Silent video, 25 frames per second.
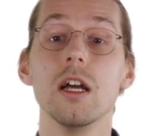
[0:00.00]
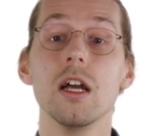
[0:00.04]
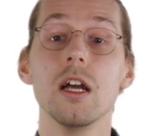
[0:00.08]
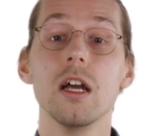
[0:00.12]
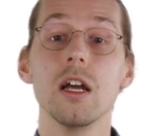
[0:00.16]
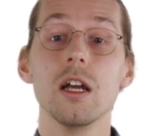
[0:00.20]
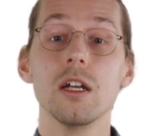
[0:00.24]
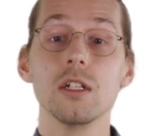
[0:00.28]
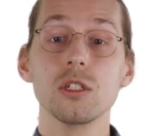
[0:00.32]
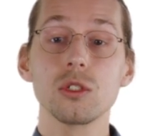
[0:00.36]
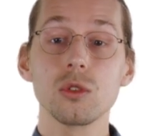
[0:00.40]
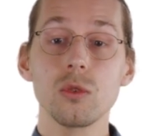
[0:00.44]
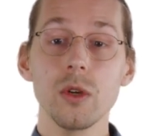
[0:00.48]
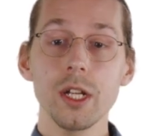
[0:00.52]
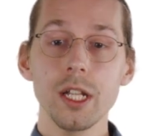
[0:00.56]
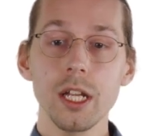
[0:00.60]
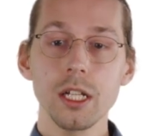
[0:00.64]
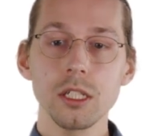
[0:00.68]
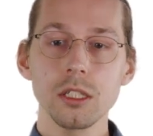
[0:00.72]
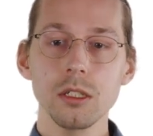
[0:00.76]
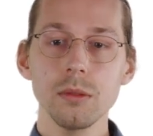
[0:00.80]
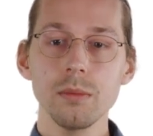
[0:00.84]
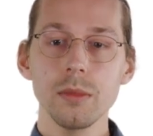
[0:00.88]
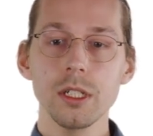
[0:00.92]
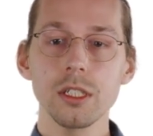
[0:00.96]

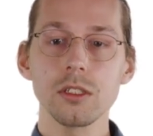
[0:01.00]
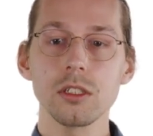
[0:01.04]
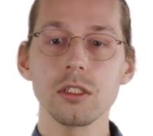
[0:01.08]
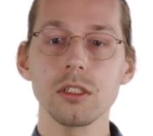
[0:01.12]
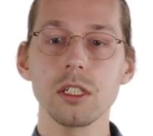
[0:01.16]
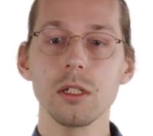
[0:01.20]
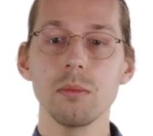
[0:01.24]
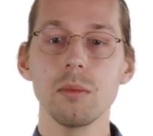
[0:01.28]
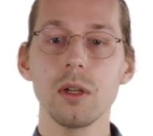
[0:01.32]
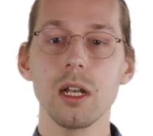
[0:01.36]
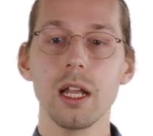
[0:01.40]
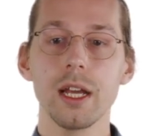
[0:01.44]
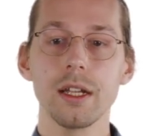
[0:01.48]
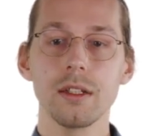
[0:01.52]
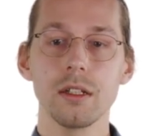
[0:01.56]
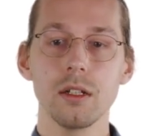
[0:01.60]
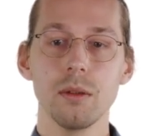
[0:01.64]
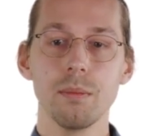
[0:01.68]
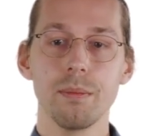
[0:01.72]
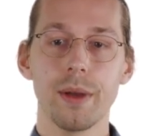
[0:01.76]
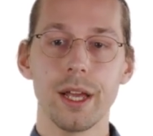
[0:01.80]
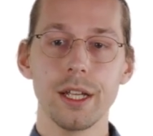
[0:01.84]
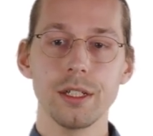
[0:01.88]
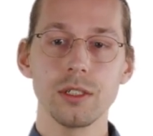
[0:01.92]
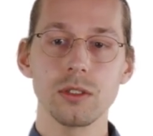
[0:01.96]
SquidAsm is a simulator
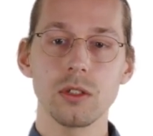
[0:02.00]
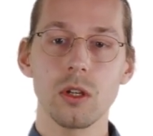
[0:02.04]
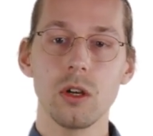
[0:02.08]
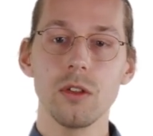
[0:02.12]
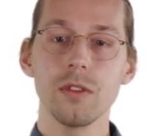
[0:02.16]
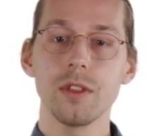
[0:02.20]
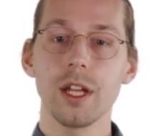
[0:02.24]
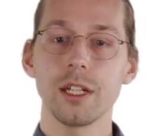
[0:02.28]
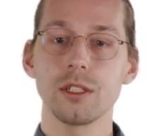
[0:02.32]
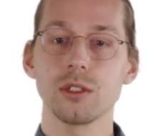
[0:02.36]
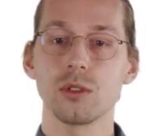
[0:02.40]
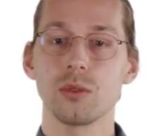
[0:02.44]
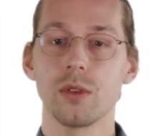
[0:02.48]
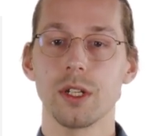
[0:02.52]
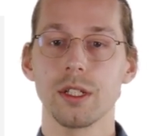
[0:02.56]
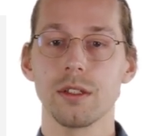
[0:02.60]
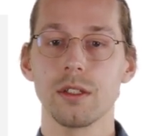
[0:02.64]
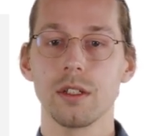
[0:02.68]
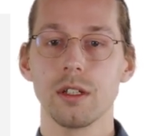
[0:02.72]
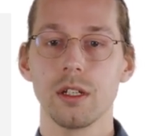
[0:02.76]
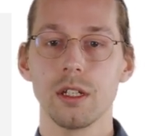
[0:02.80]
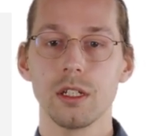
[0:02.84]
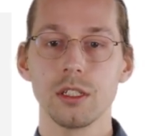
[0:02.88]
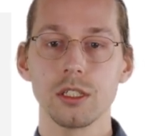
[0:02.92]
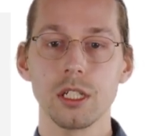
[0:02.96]
based on NetSquid,
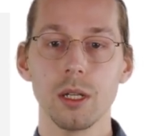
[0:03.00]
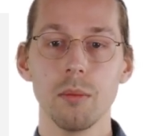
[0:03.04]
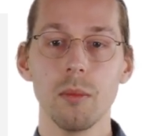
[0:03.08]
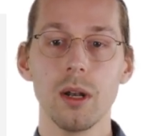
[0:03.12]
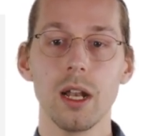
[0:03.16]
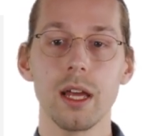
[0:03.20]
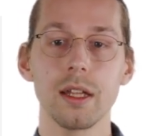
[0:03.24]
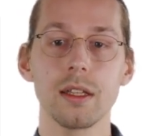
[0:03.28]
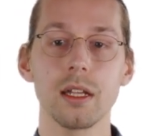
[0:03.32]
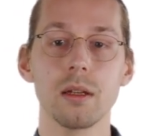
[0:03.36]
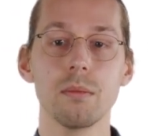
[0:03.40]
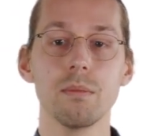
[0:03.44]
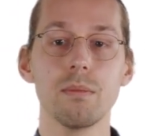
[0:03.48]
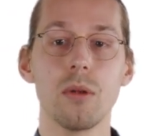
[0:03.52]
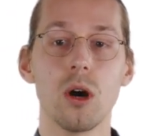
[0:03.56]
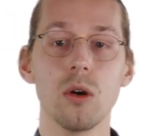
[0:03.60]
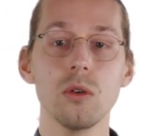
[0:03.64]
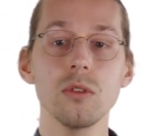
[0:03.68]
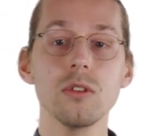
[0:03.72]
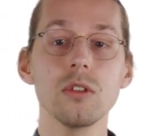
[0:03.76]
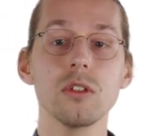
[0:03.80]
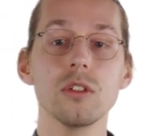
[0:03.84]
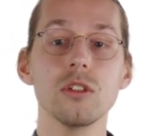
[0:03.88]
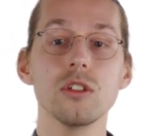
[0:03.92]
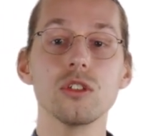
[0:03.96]
simulating
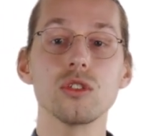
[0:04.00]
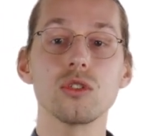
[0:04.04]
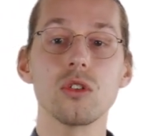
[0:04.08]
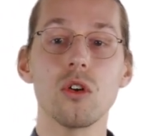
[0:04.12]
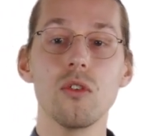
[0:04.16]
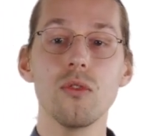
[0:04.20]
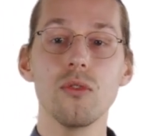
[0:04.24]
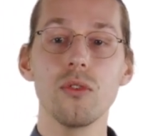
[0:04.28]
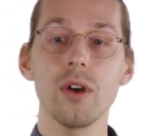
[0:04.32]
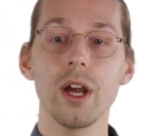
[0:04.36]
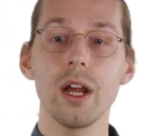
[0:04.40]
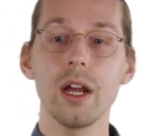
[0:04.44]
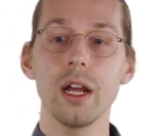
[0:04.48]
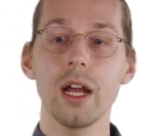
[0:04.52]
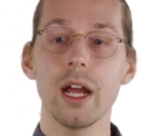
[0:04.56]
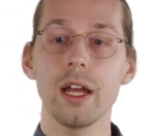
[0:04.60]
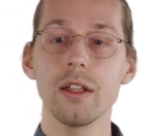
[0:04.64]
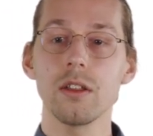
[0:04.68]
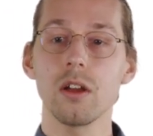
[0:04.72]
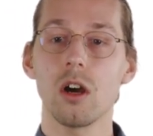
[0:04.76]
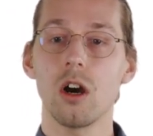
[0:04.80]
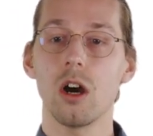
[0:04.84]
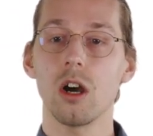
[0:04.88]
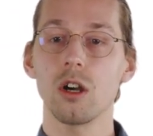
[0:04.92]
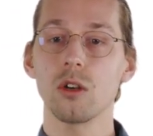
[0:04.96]
both the software and
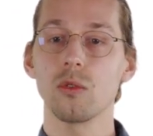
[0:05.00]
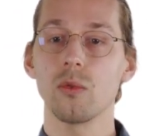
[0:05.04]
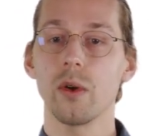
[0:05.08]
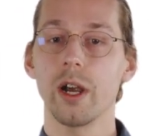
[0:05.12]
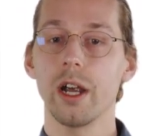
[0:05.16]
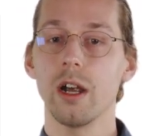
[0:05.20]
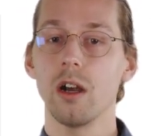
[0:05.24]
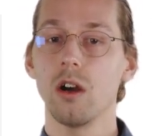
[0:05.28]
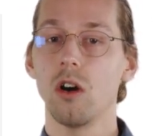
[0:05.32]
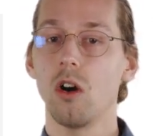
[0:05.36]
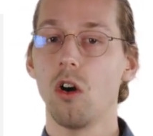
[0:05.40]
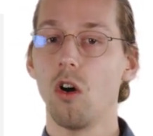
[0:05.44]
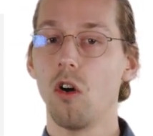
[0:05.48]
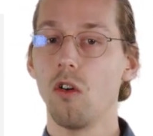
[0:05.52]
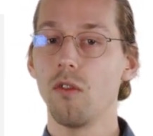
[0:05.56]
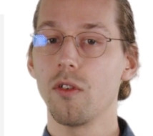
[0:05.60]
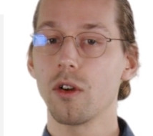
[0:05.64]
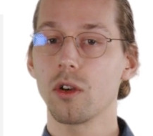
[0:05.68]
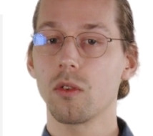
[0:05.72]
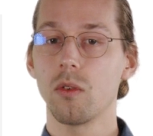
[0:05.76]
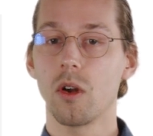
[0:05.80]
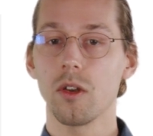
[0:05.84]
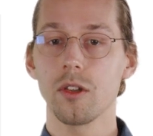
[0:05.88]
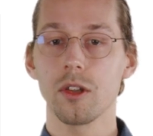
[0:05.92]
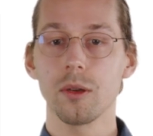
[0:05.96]
hardware of a
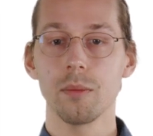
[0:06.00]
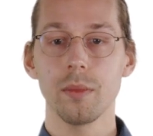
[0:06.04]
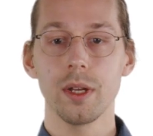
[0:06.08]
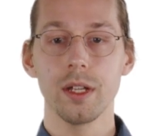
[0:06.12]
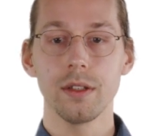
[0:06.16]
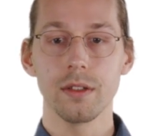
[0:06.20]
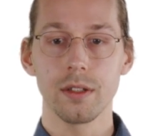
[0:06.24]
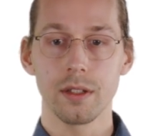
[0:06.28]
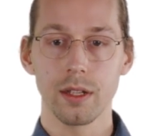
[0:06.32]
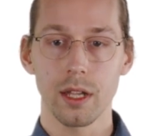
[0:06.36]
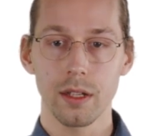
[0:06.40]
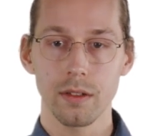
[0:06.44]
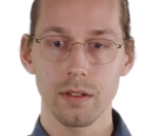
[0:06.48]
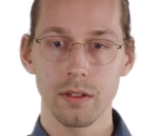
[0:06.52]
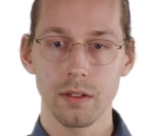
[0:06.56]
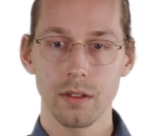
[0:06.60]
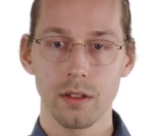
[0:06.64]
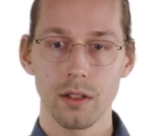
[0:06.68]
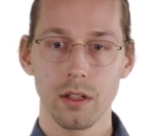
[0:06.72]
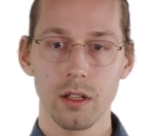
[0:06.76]
quantum internet.